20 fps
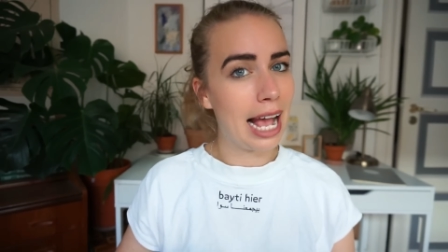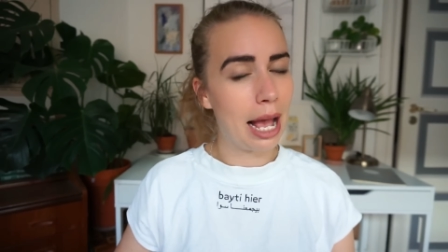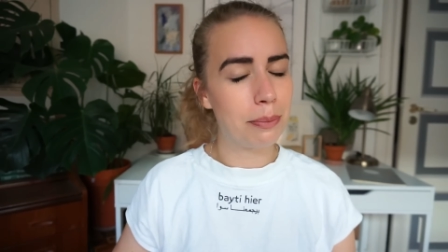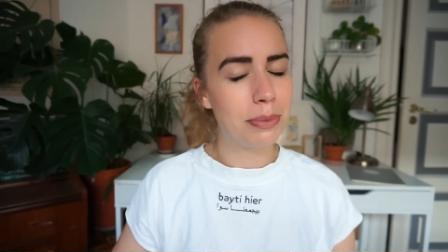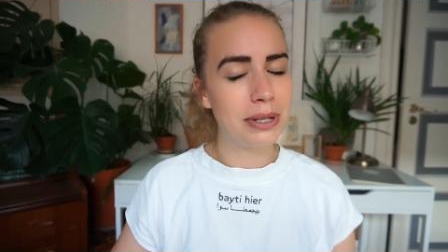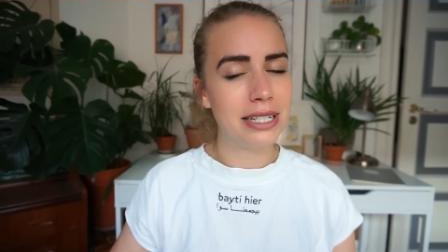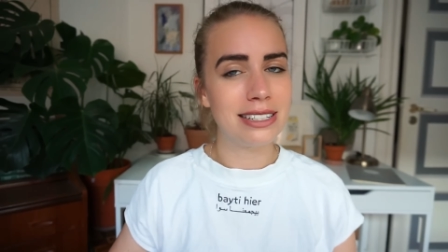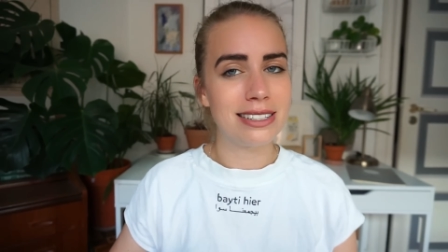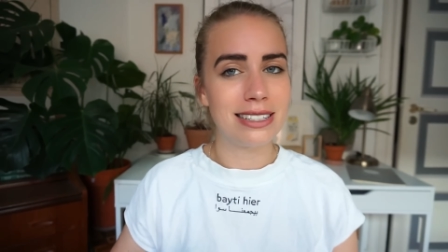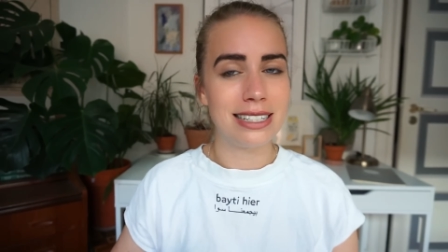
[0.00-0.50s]

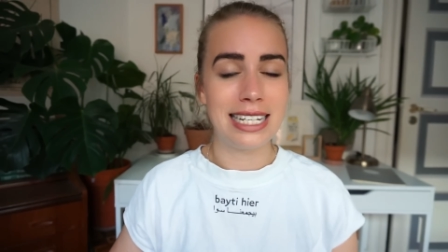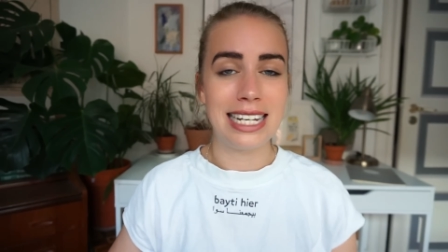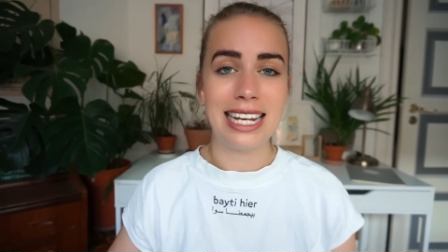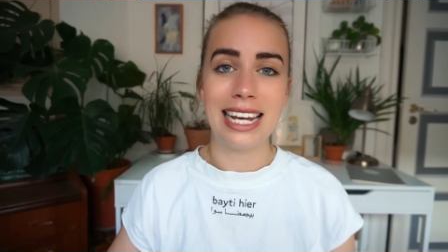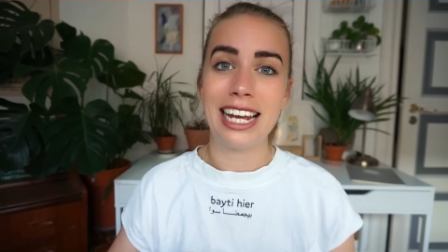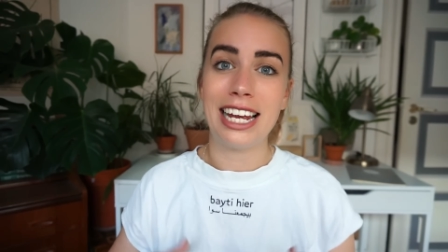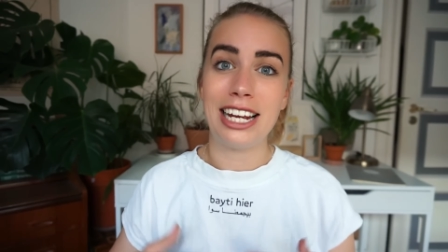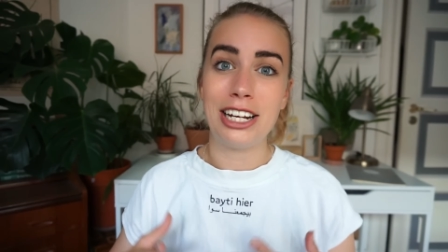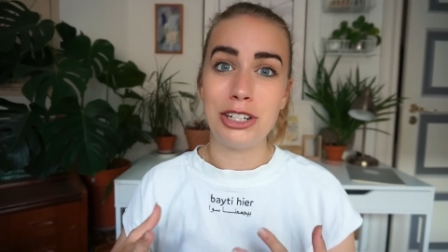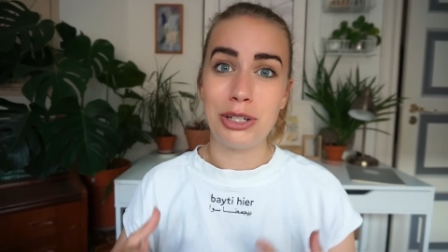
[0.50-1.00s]
happens
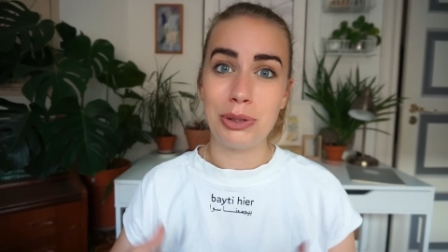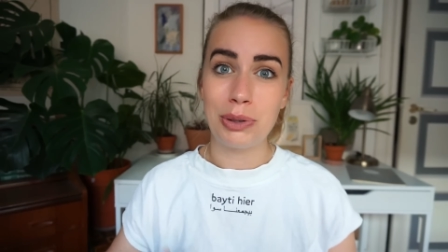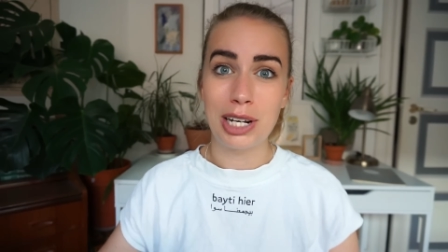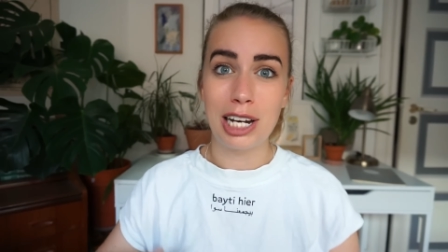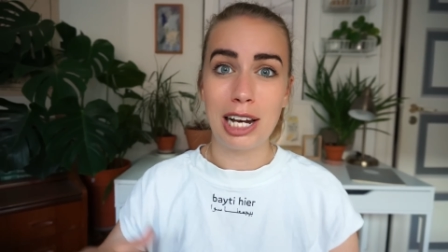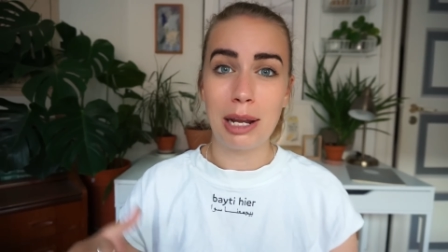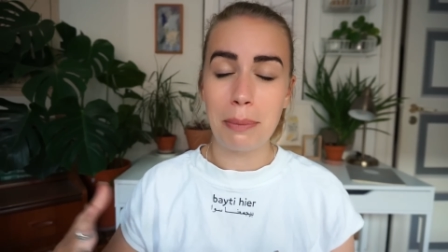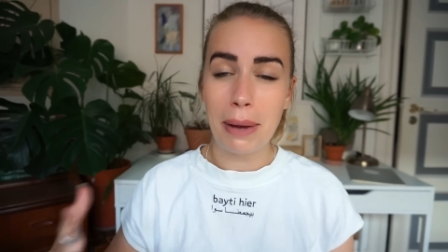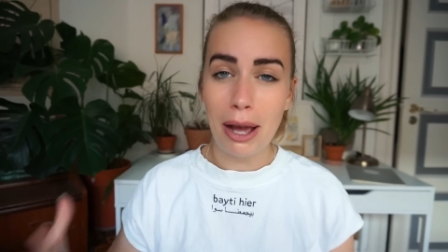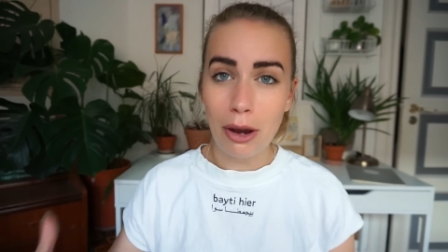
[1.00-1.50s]
near a
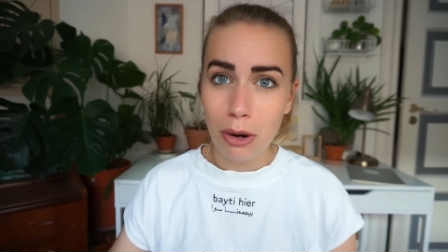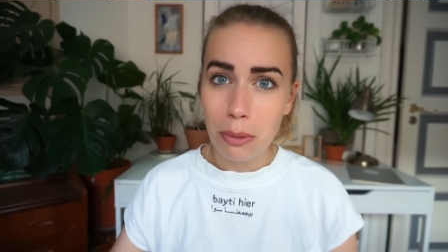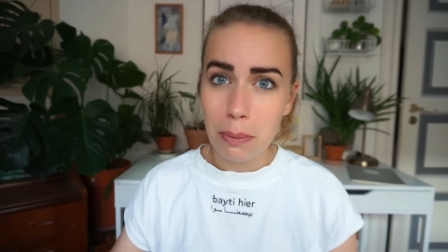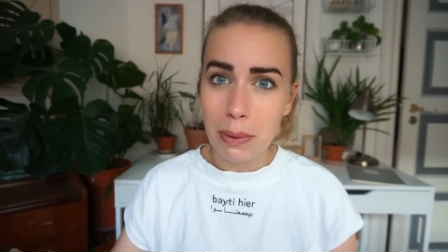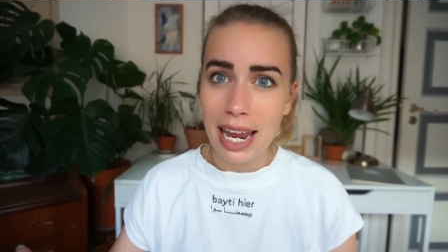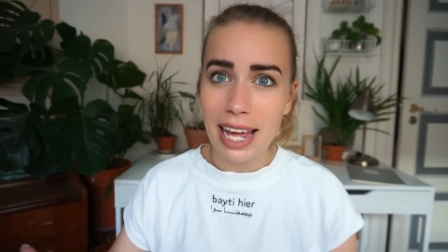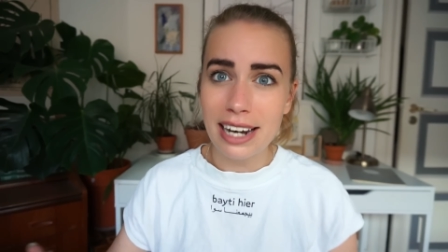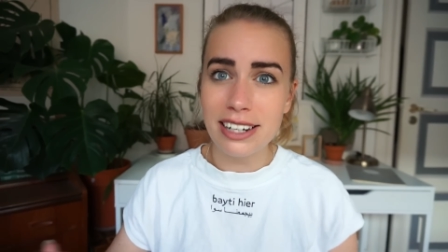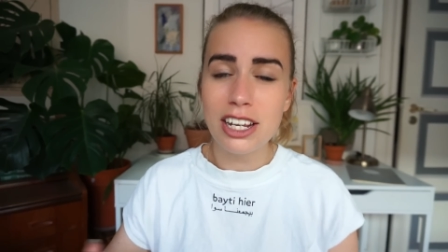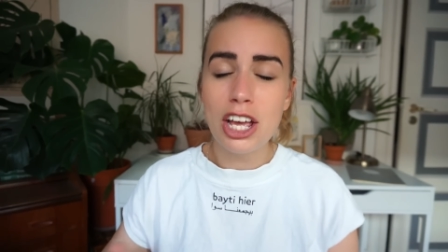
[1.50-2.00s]
nuclear power
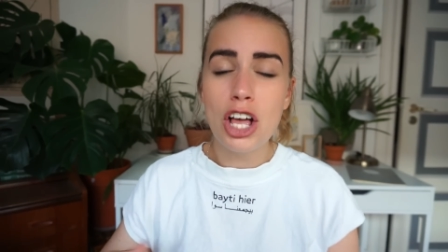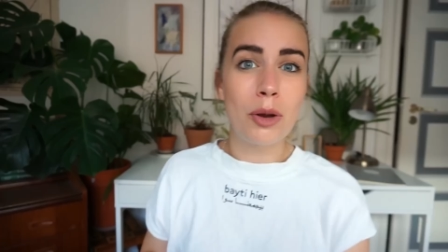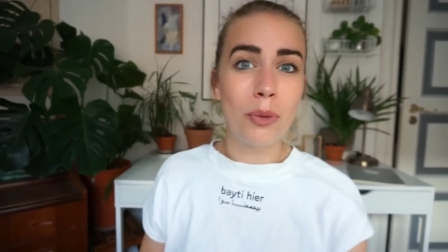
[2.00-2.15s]
plant,